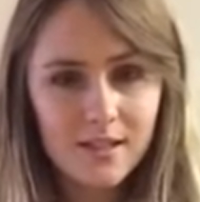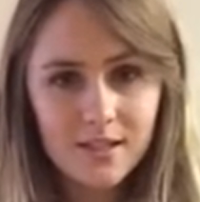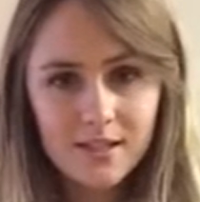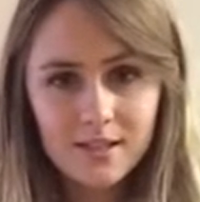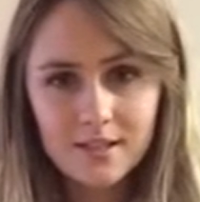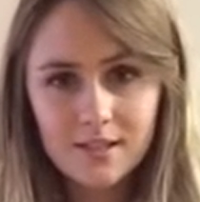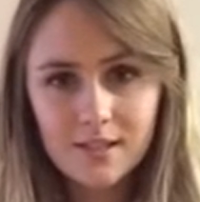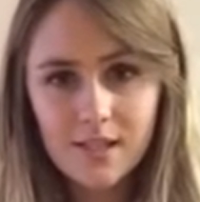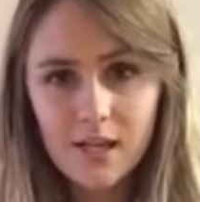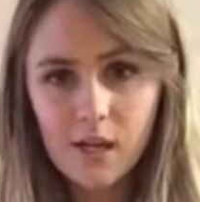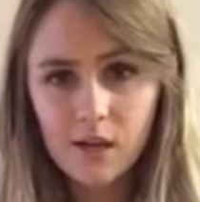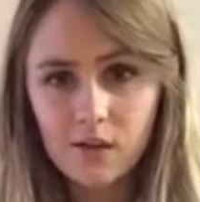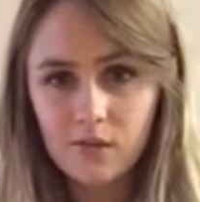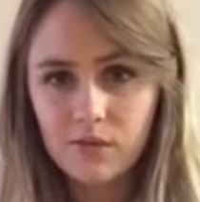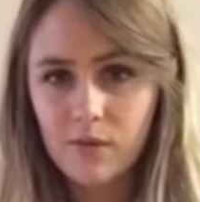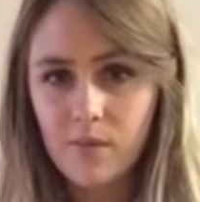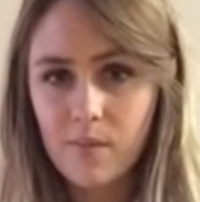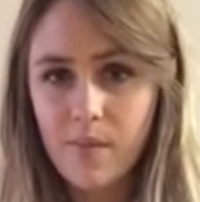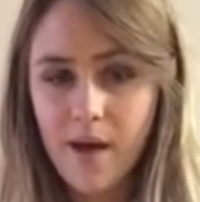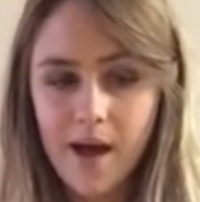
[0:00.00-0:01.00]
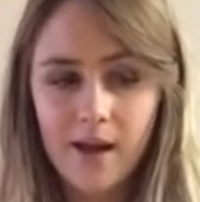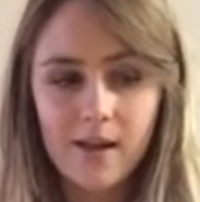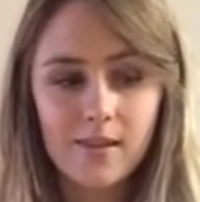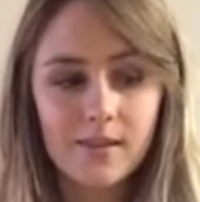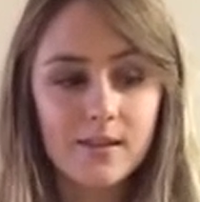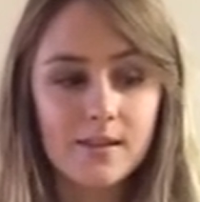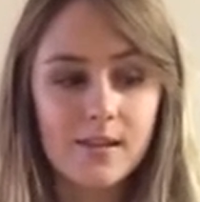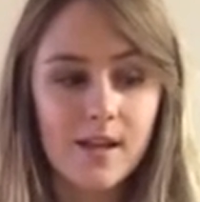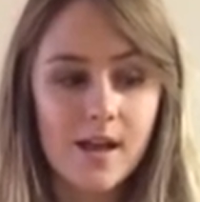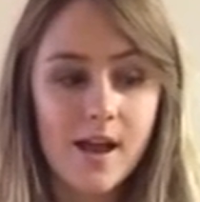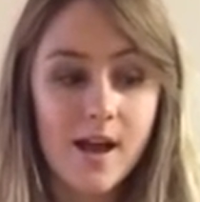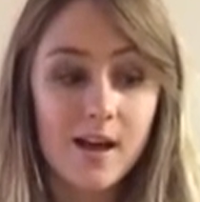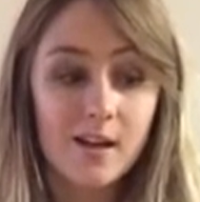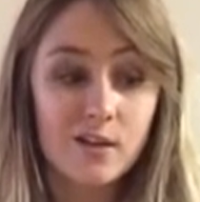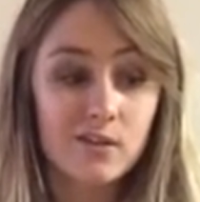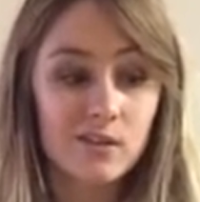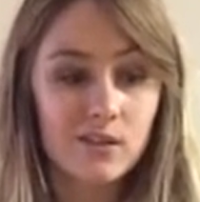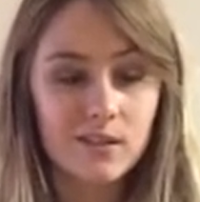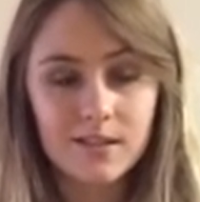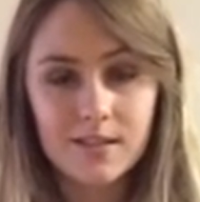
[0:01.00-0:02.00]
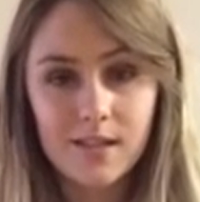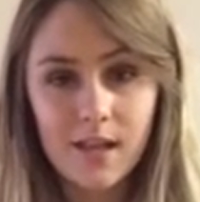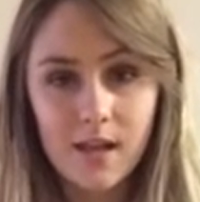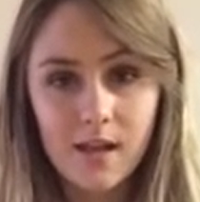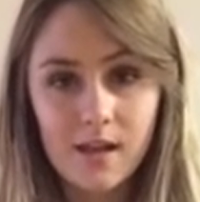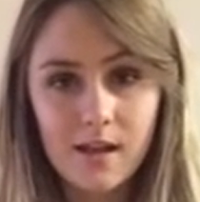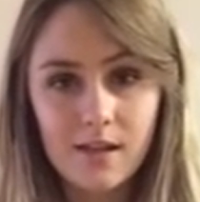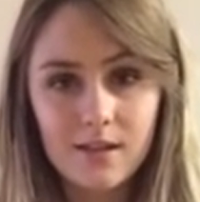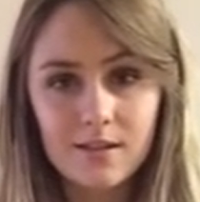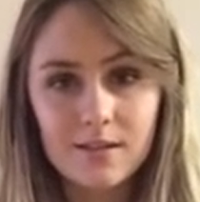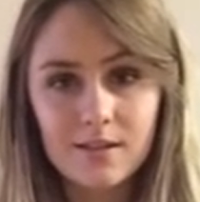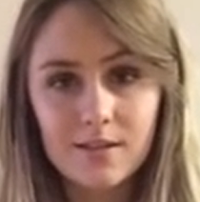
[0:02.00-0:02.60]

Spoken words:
singer from back in the day, actually sang it.